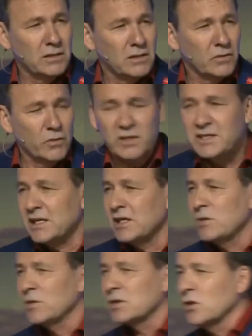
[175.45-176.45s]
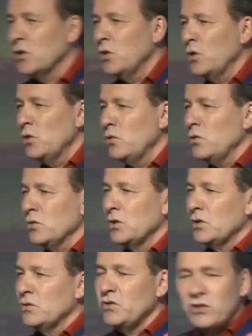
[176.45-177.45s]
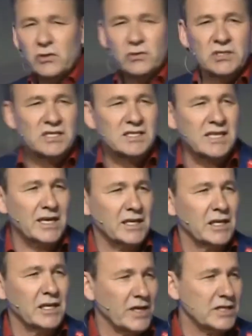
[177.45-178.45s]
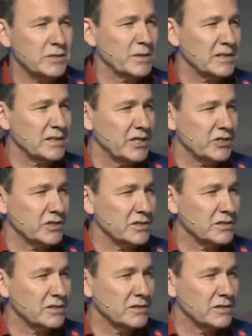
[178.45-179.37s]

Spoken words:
we're dealing with a whole new set of expectations.